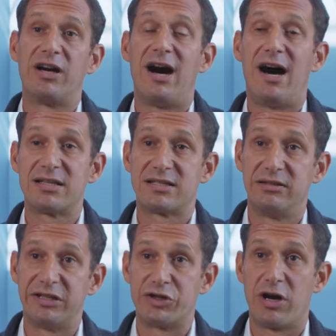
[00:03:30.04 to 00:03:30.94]

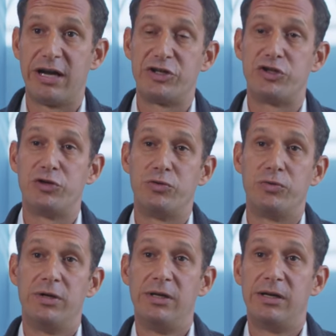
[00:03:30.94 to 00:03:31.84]
constantly trying
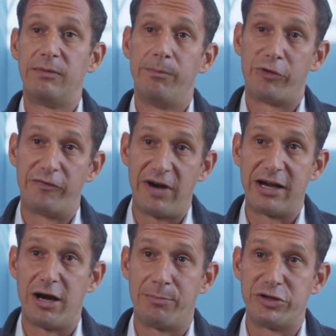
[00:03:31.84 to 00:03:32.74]
to
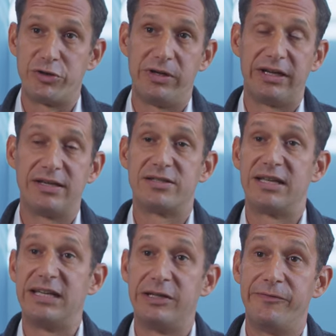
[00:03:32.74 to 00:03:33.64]
provide opportunities
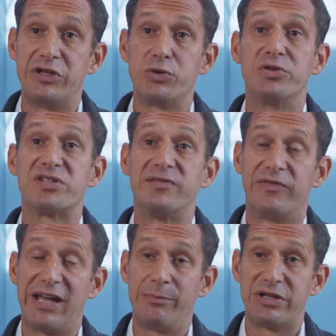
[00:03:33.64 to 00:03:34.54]
to individuals and
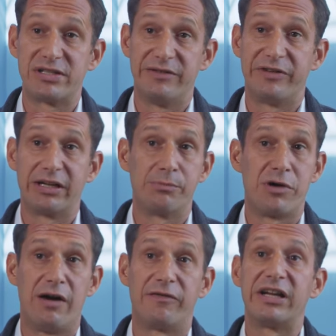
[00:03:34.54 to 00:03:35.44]
families living in
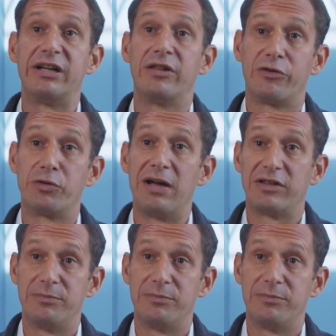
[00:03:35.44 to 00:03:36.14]
poverty throughout